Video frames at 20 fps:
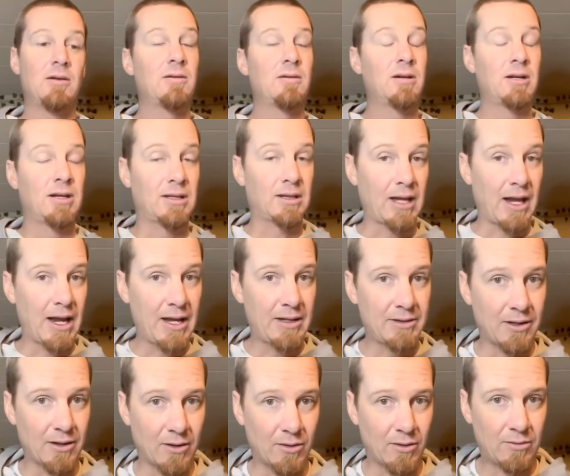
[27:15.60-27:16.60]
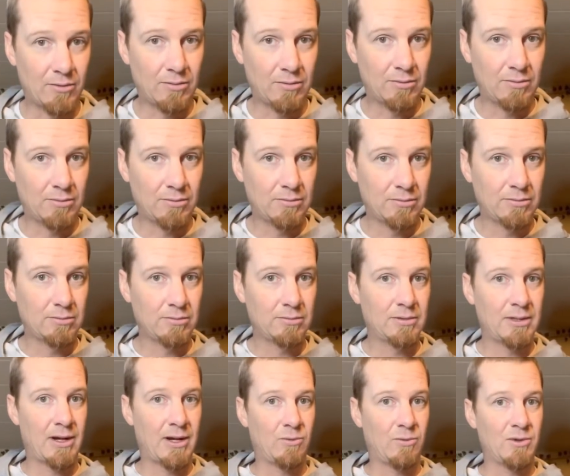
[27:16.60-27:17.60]
Glad, though,
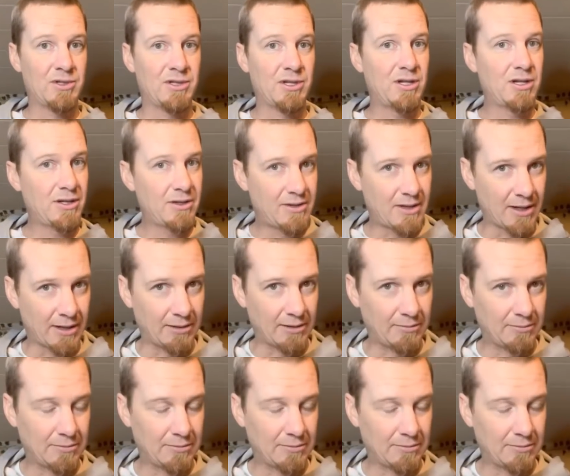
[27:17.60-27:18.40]
that was a good thing.